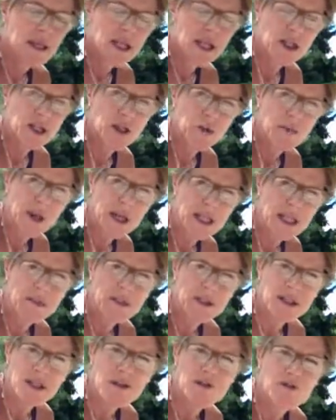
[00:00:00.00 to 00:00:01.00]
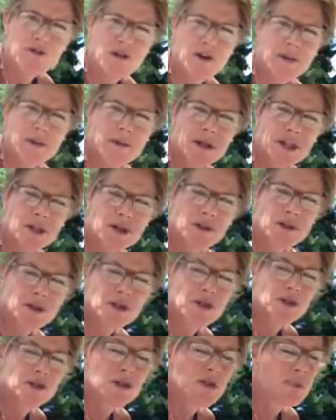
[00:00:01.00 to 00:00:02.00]
and your belly button's firming
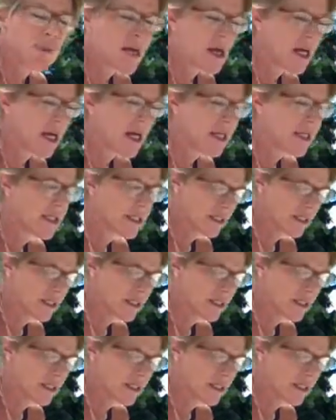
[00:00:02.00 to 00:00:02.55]
towards your spine.